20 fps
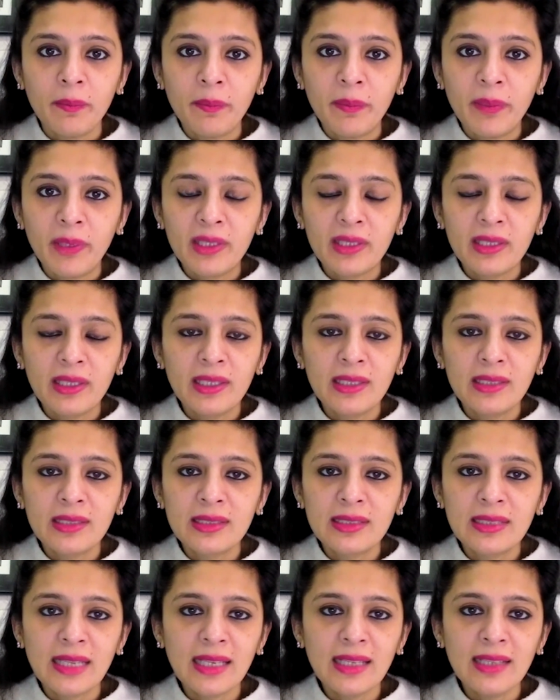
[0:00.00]
But
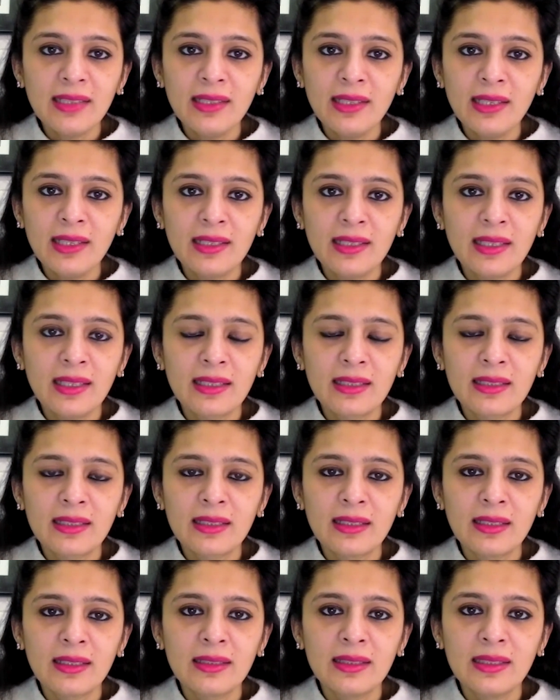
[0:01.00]
it's staggering
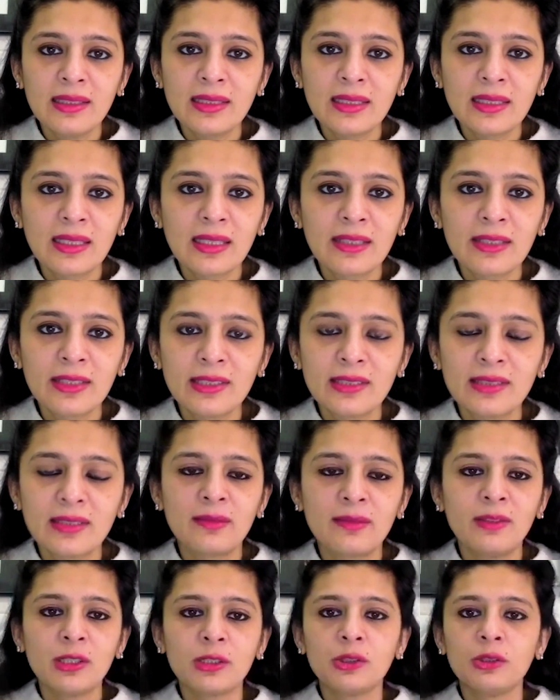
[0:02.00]
that these are countries
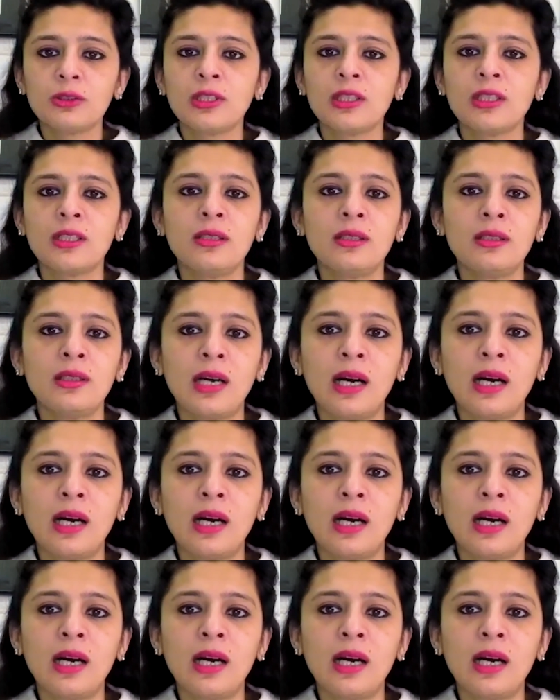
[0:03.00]
that virtue signal